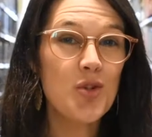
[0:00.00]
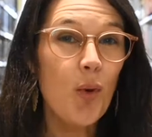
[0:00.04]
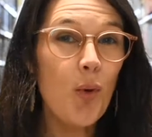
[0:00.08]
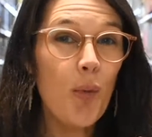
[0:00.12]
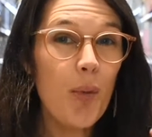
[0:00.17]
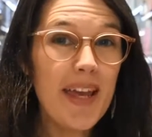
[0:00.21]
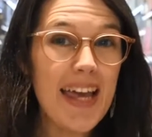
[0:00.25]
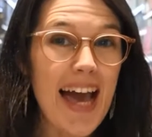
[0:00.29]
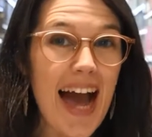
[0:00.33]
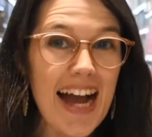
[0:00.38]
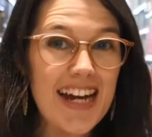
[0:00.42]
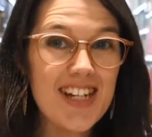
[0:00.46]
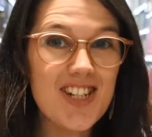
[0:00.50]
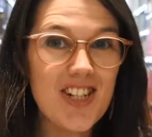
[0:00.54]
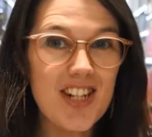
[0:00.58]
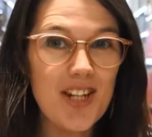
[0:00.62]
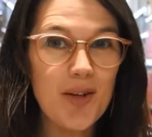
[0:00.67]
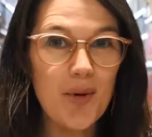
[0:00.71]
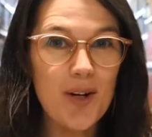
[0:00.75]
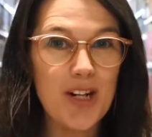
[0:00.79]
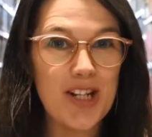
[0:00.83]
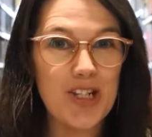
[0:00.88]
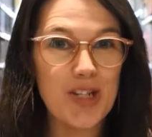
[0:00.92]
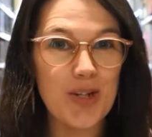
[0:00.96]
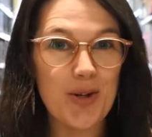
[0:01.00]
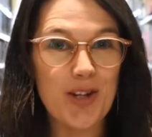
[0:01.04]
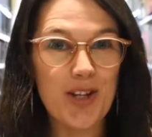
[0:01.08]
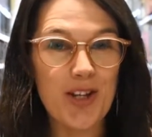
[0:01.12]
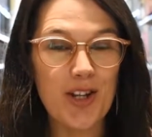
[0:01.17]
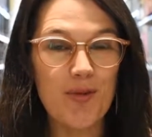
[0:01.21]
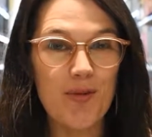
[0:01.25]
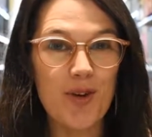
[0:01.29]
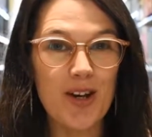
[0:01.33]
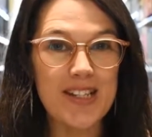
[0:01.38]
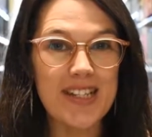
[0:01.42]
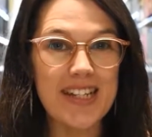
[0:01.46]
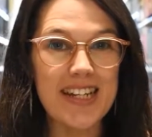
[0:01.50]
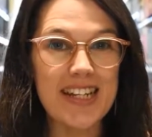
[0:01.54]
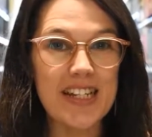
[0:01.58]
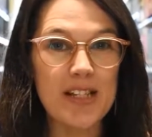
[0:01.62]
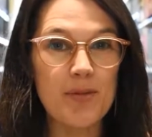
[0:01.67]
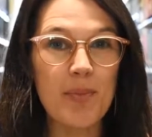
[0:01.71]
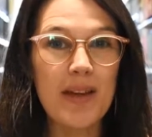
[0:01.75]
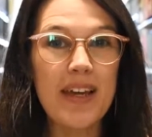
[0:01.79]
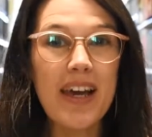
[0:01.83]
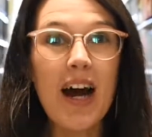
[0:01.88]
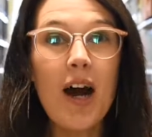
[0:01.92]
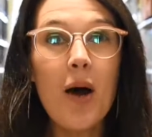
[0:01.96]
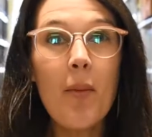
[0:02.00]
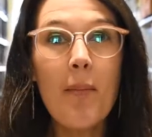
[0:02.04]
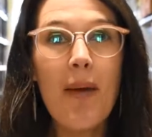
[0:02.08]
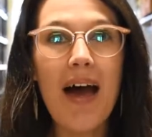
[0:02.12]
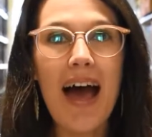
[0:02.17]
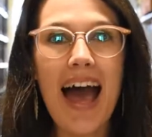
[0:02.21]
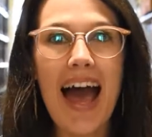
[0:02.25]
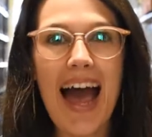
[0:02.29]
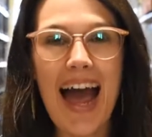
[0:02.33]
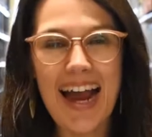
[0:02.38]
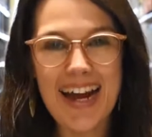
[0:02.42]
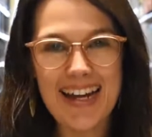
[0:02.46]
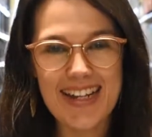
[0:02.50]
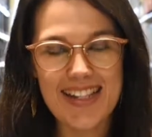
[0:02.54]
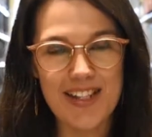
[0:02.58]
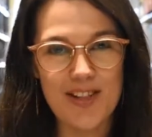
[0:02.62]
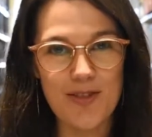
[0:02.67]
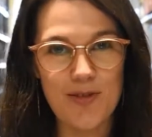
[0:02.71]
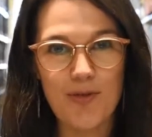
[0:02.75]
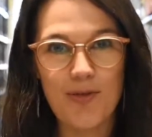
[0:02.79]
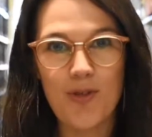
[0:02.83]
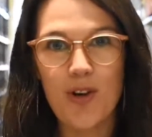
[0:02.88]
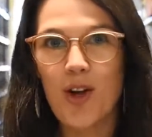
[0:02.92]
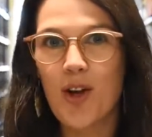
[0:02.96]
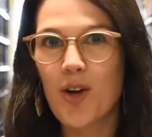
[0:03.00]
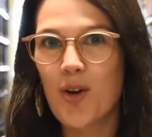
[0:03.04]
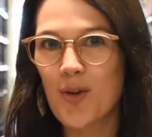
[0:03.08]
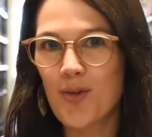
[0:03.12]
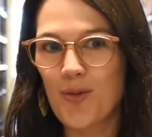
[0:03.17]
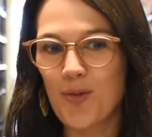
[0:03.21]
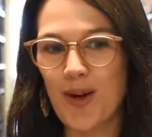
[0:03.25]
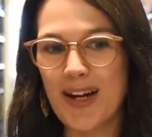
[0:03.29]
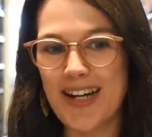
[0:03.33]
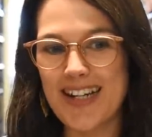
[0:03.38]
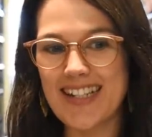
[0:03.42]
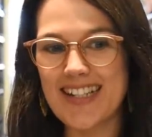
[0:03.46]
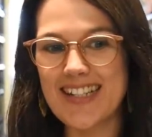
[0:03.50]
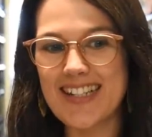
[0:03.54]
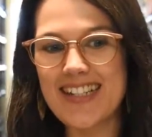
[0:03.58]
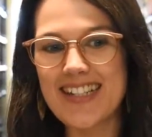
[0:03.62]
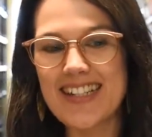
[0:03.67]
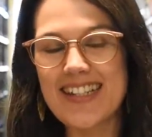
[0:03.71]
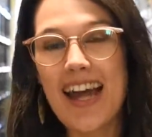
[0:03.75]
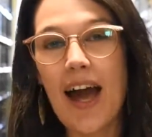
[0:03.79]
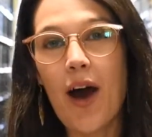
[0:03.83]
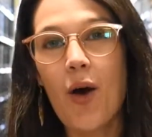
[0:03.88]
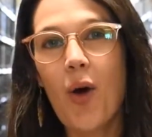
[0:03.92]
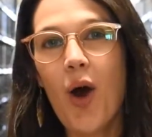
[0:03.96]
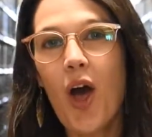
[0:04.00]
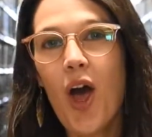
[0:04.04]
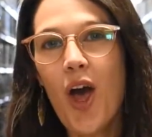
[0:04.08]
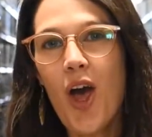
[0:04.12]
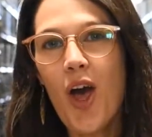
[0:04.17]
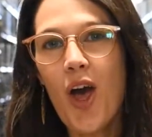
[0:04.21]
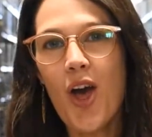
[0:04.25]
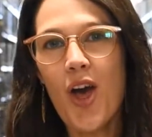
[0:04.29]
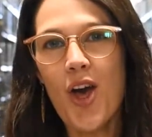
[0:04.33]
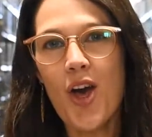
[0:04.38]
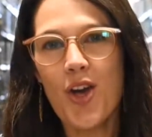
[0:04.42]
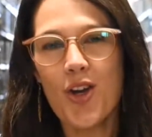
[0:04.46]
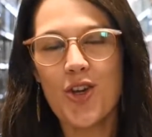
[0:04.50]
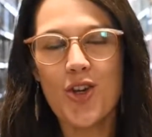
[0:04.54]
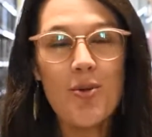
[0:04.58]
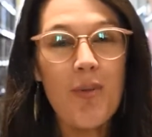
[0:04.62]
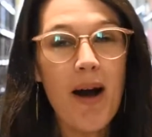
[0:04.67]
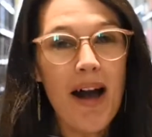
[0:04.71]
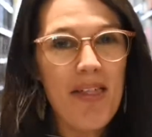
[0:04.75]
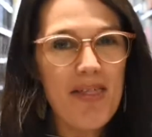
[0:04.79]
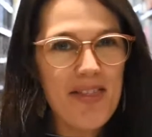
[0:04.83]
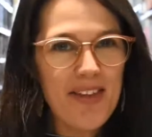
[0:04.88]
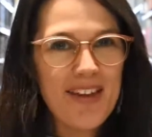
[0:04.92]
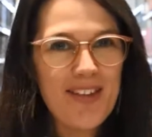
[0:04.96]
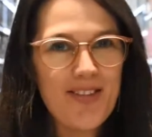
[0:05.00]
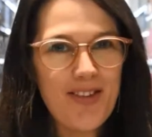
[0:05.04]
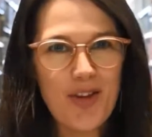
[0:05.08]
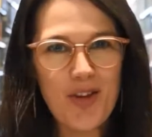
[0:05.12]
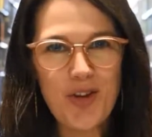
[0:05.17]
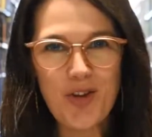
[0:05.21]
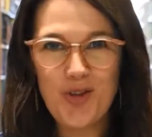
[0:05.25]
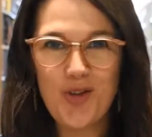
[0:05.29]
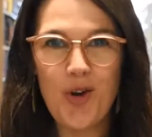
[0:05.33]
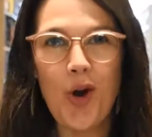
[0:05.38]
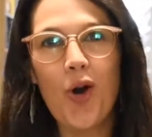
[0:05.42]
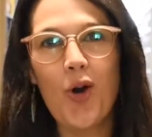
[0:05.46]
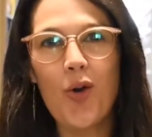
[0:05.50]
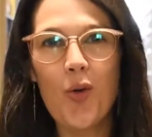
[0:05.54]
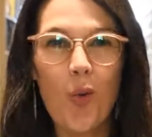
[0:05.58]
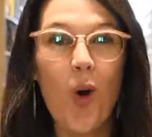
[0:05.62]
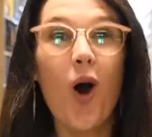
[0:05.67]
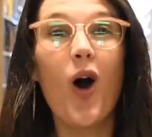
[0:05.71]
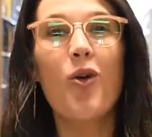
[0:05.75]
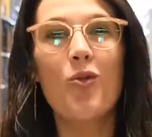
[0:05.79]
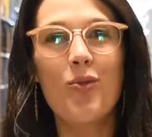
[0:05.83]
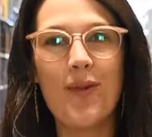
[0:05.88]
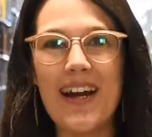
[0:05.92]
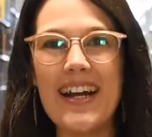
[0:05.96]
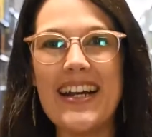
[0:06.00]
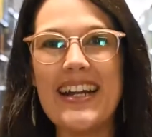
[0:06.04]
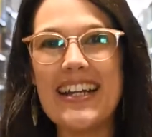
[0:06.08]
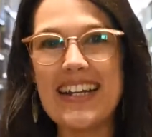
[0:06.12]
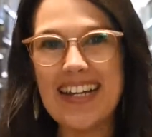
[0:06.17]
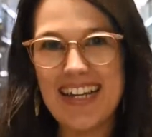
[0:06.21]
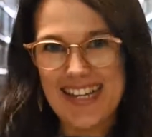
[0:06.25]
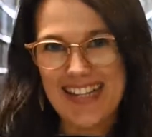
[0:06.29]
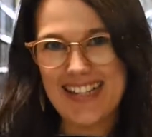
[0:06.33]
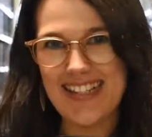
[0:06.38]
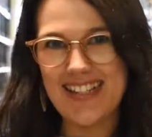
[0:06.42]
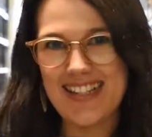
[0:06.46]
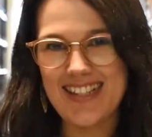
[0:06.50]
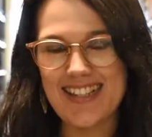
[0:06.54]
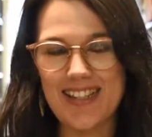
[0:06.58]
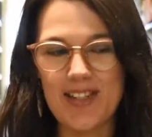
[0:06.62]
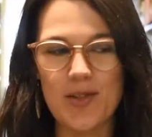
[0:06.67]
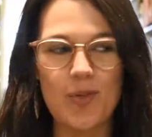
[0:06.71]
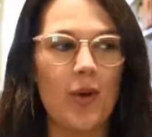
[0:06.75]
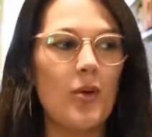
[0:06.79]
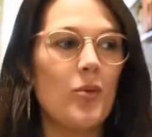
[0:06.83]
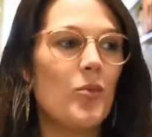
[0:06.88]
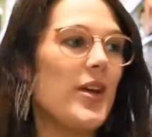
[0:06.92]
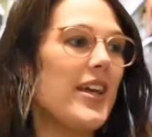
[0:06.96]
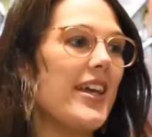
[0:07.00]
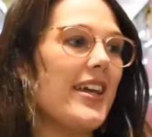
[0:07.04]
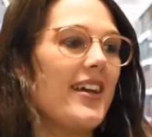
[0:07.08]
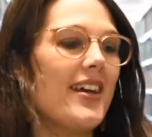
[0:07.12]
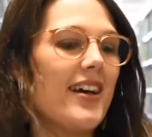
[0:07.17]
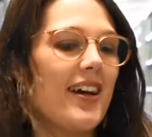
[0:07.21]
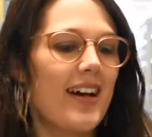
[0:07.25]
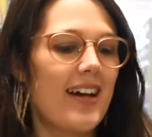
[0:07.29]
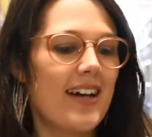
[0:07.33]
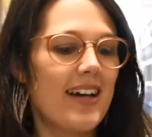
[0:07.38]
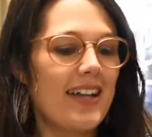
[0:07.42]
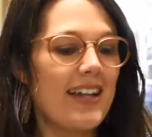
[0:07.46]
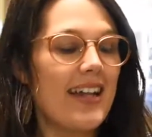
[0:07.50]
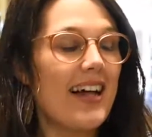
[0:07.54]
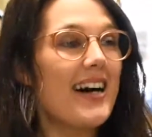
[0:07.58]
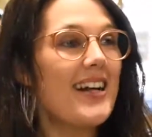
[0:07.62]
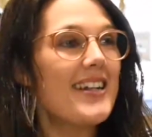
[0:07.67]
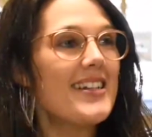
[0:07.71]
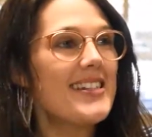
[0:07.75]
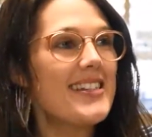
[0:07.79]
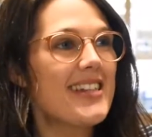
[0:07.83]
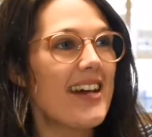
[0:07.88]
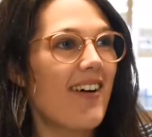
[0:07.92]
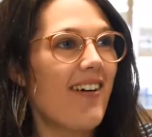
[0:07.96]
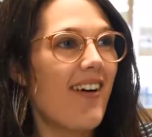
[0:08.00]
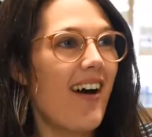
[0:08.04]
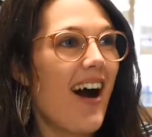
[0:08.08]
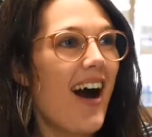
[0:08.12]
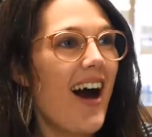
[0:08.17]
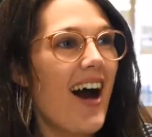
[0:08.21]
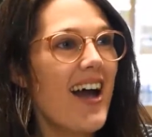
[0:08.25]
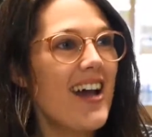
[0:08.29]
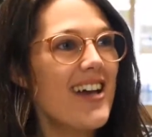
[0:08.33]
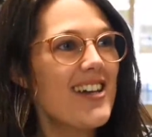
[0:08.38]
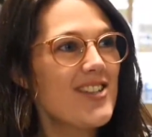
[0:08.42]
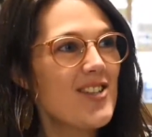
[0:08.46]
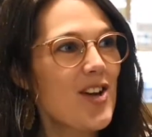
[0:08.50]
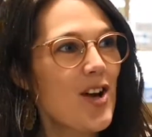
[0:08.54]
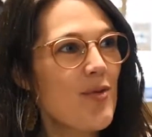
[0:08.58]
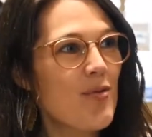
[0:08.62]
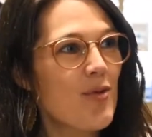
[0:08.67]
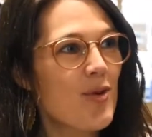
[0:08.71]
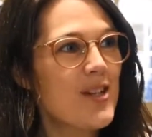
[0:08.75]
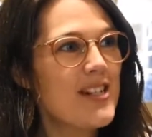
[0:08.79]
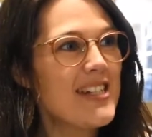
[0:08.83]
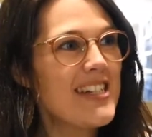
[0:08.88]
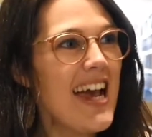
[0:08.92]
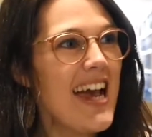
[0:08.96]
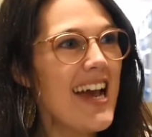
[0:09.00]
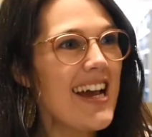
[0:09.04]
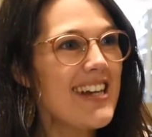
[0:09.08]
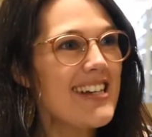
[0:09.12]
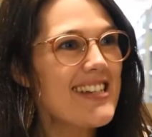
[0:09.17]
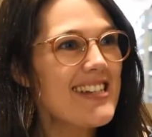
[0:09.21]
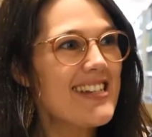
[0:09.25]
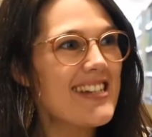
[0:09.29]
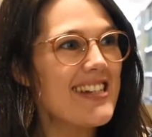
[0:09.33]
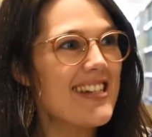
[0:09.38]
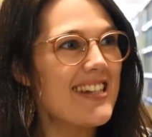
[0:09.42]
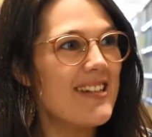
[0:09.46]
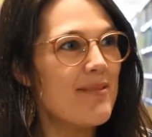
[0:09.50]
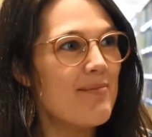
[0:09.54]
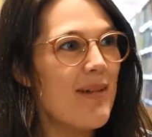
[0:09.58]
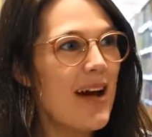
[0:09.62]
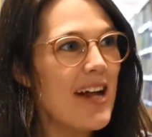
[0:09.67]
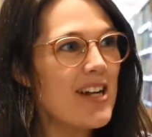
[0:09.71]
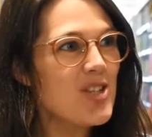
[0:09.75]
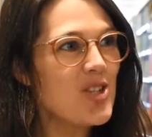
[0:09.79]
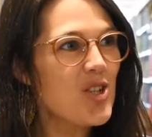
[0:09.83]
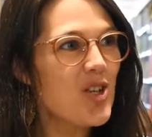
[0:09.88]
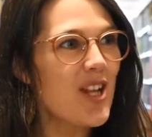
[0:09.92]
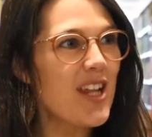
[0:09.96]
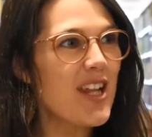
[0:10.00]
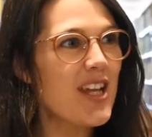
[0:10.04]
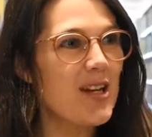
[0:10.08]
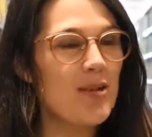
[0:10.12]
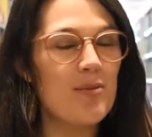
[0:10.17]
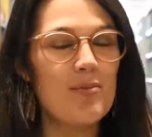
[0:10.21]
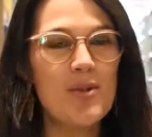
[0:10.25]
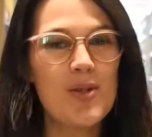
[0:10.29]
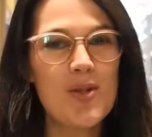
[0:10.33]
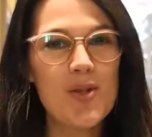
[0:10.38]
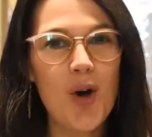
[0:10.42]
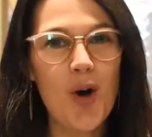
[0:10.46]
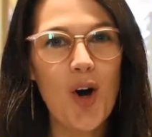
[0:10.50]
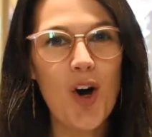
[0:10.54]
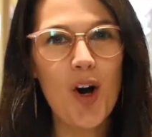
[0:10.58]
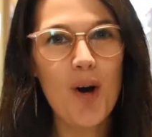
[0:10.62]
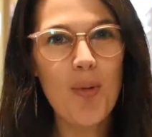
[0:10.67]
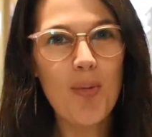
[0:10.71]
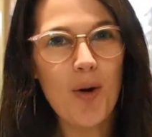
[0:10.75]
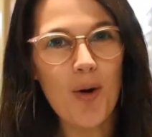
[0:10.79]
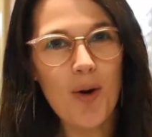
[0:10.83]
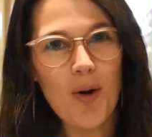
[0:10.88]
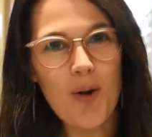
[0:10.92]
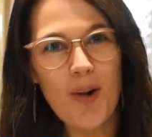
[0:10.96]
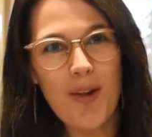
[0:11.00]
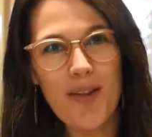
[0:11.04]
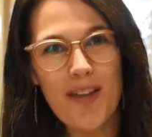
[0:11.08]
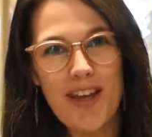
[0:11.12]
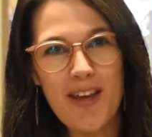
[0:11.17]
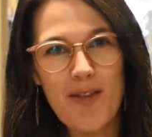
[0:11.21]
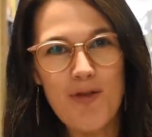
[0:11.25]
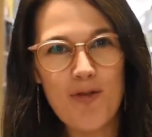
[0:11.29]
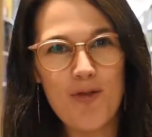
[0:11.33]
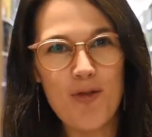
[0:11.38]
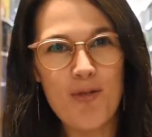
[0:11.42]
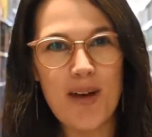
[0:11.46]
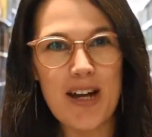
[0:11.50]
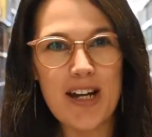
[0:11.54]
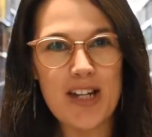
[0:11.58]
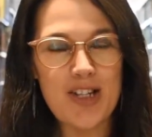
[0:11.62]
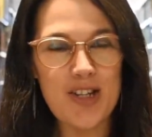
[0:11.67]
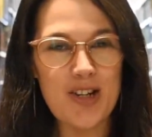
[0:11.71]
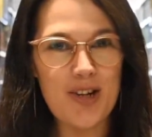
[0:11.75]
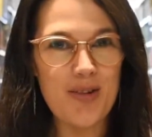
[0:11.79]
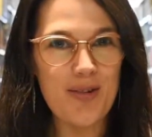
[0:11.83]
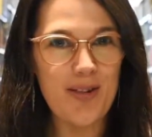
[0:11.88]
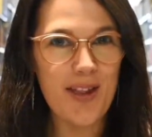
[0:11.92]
what we actually want to do at university is become active readers. Now, you might think that you know what reading is. It's when we glance our eyes over a text and magically absorb all the information